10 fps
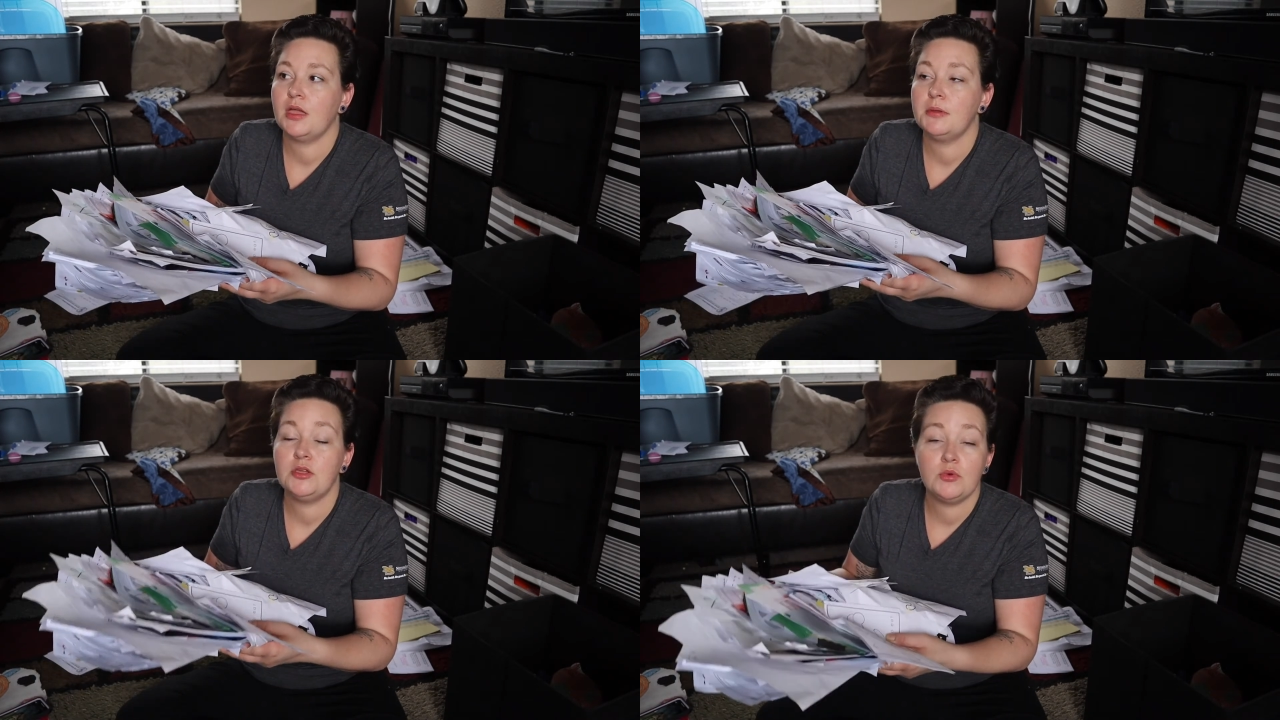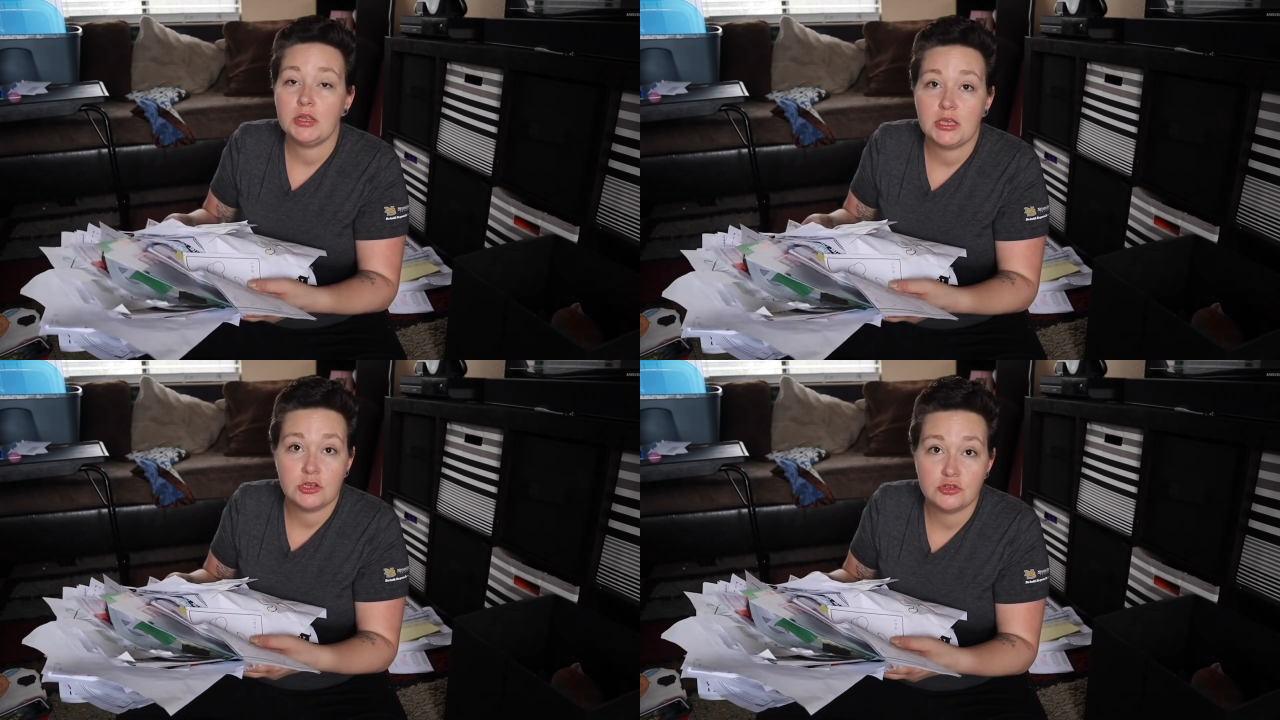He
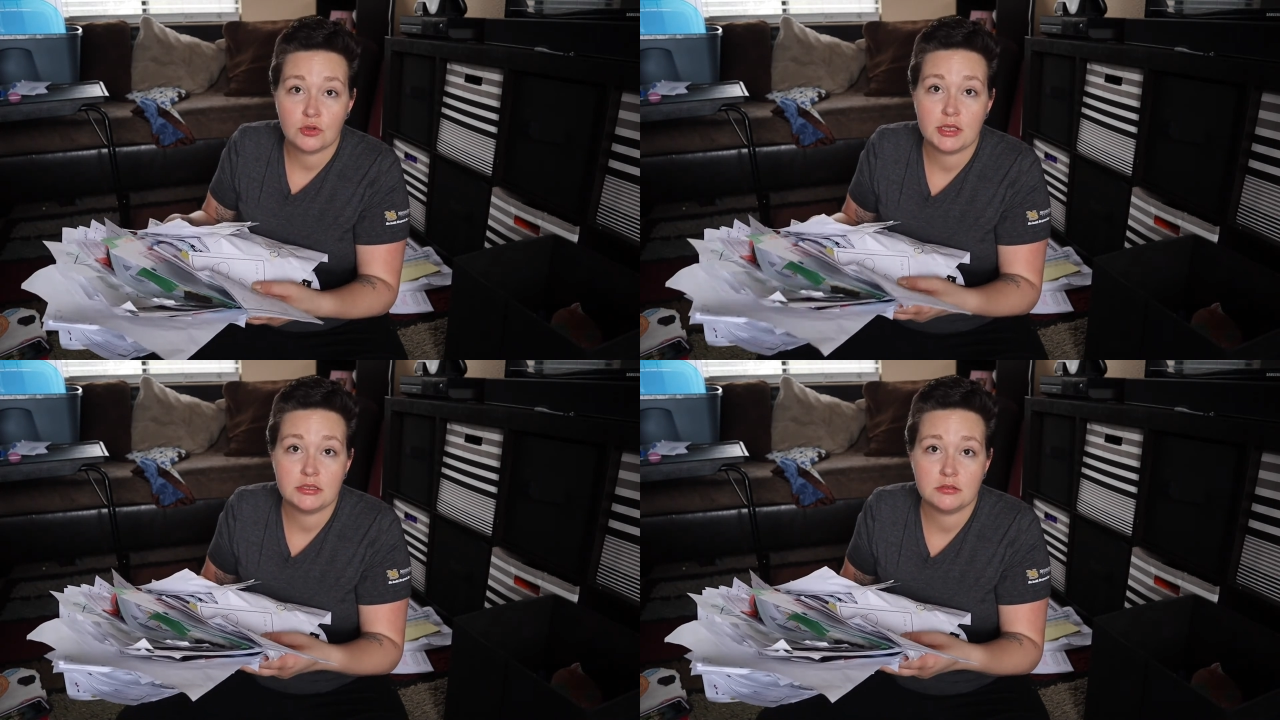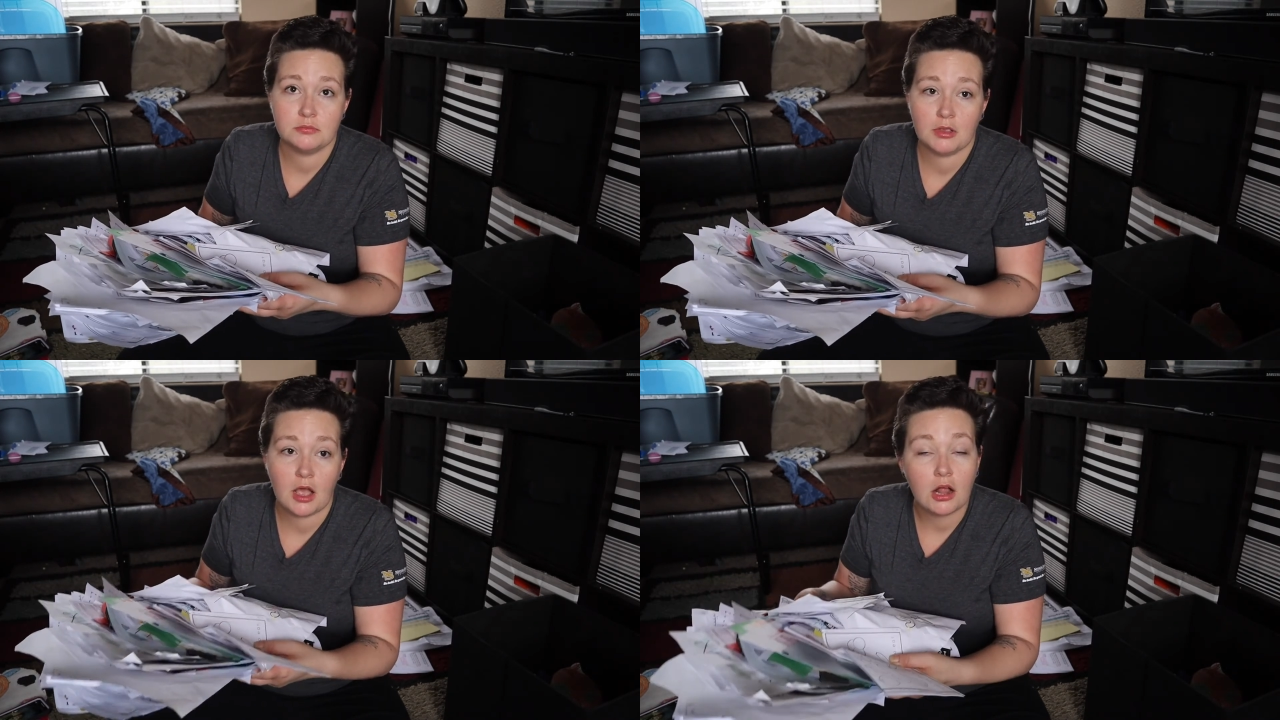really enjoys
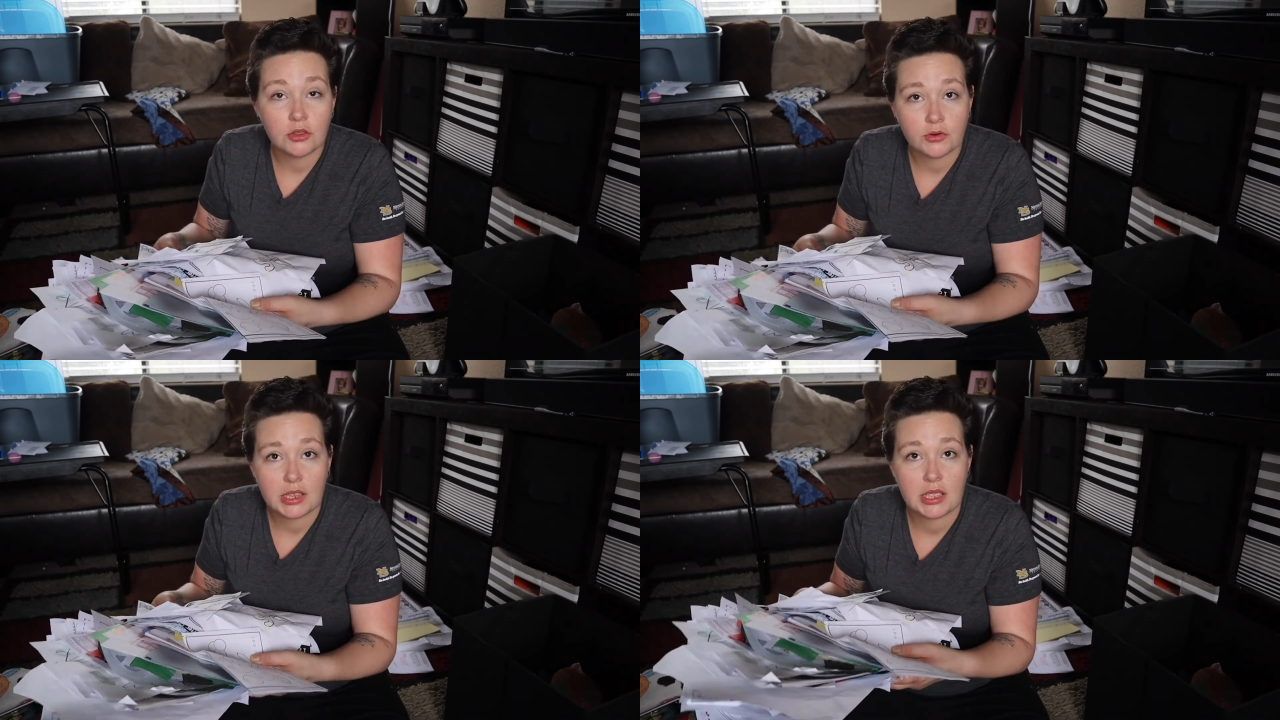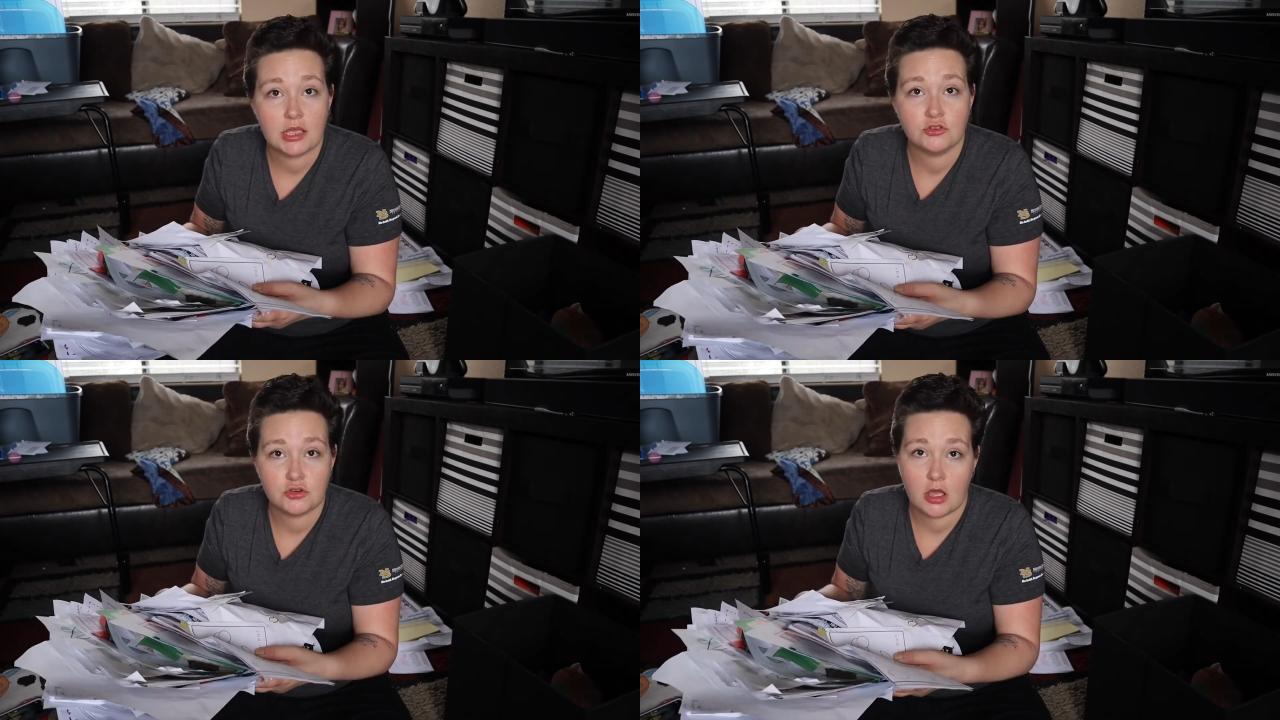coloring
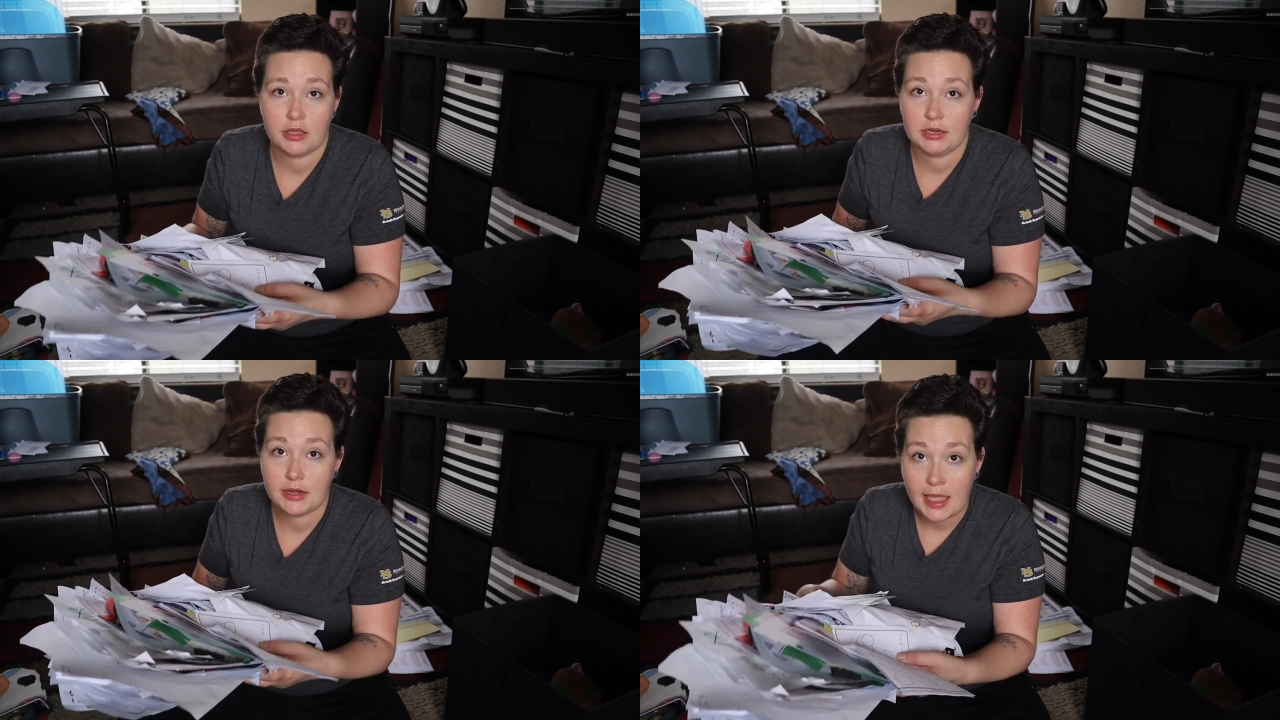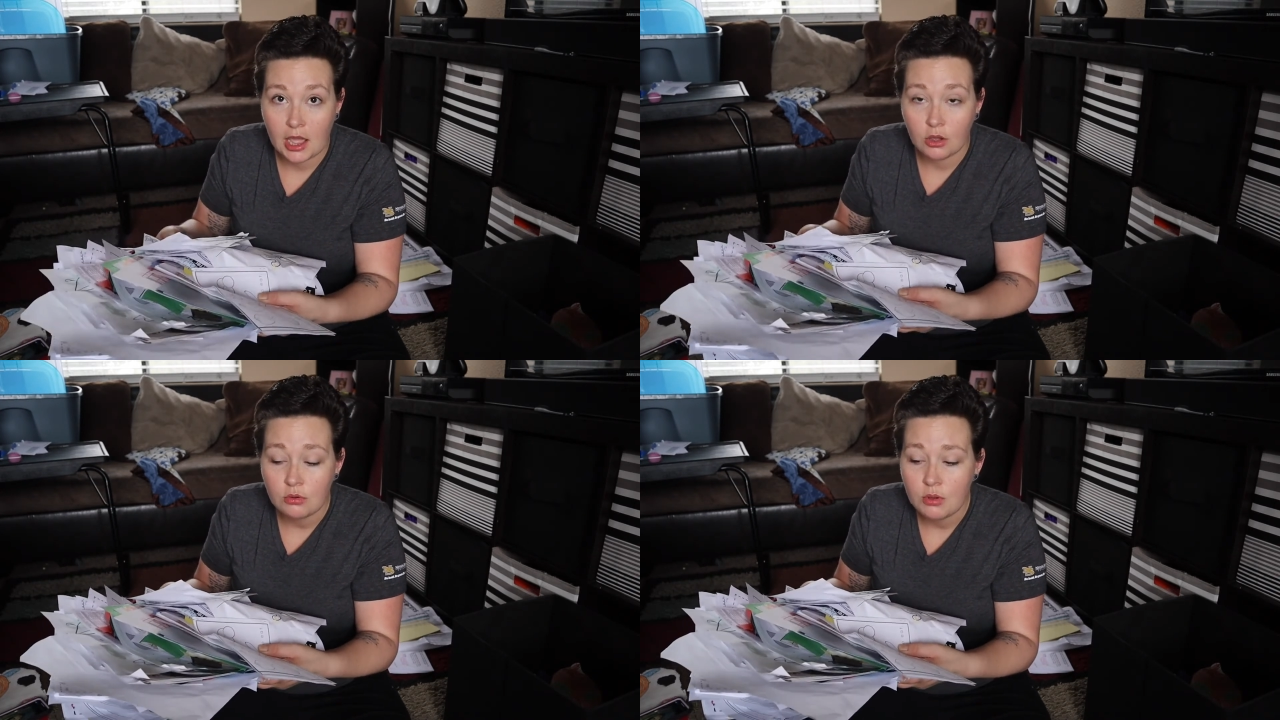and drawing
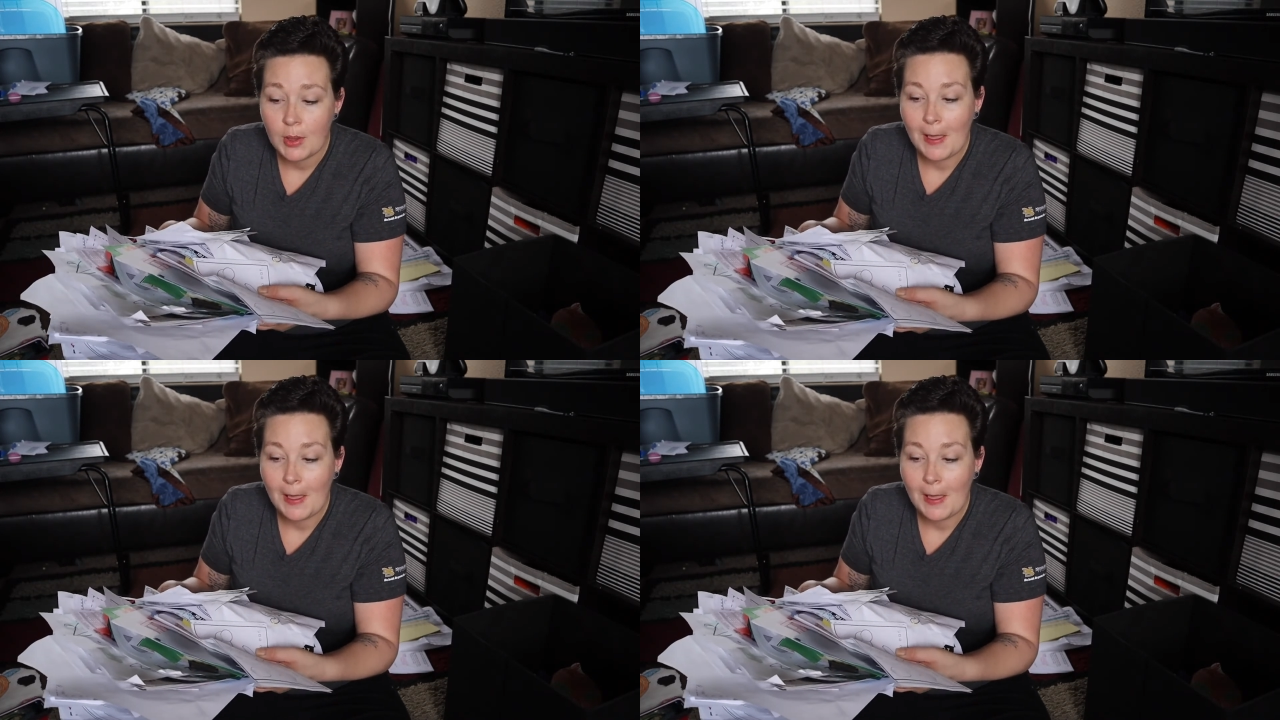now,